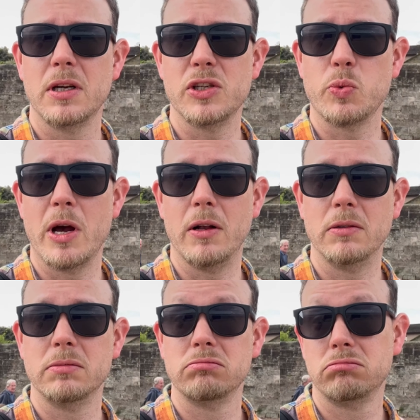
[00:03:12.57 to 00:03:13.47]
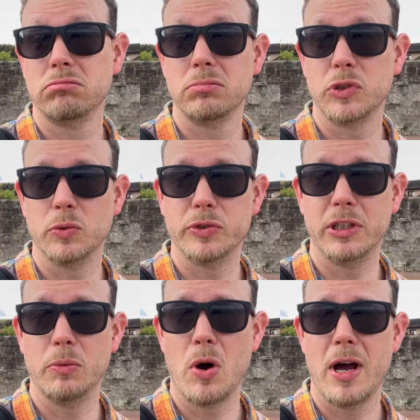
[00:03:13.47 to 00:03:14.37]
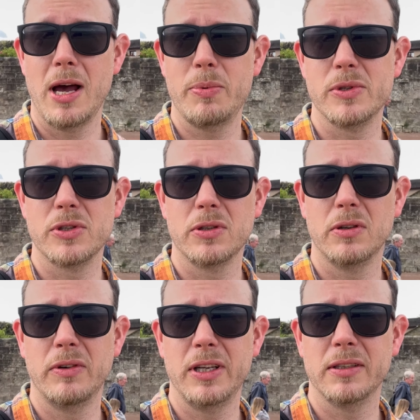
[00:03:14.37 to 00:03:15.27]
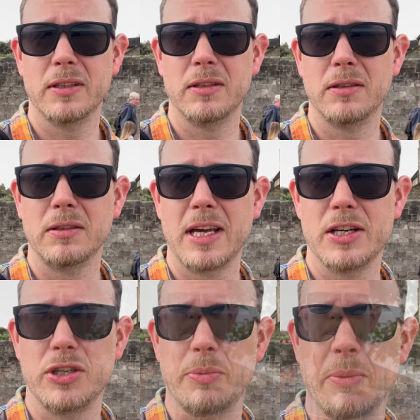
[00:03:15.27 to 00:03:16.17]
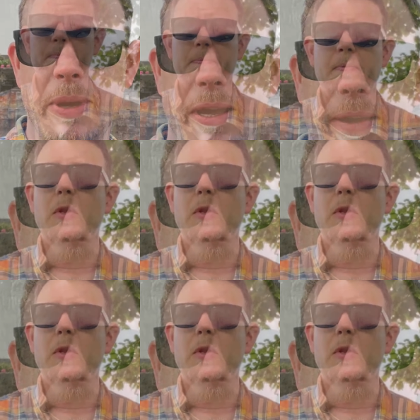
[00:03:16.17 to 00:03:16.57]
as well. So we'll see what happens. Alright, I'll catch up in a bit.